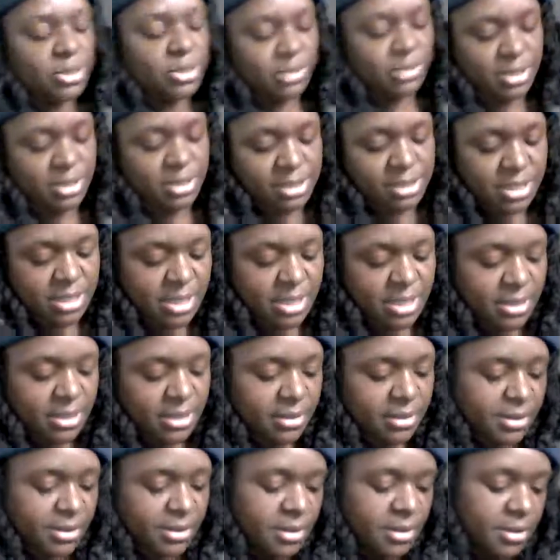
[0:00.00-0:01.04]
So it's
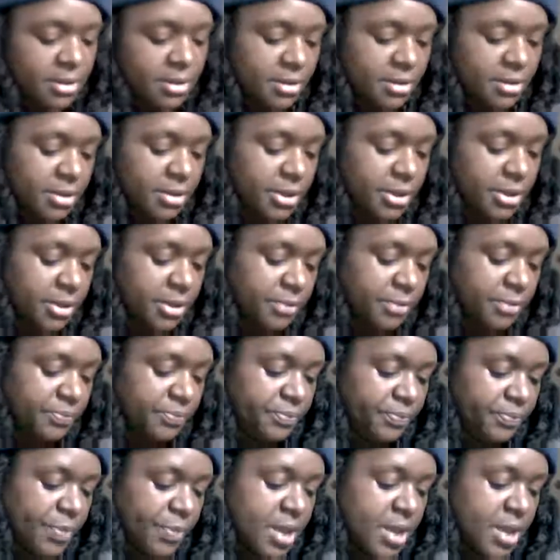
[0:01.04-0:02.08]
kind of, you
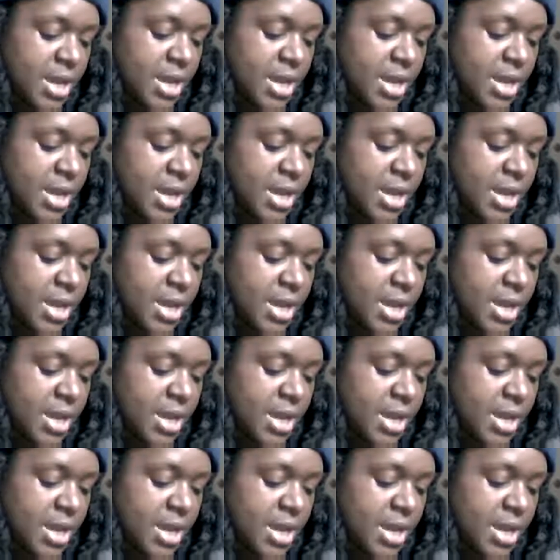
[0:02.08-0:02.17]
know,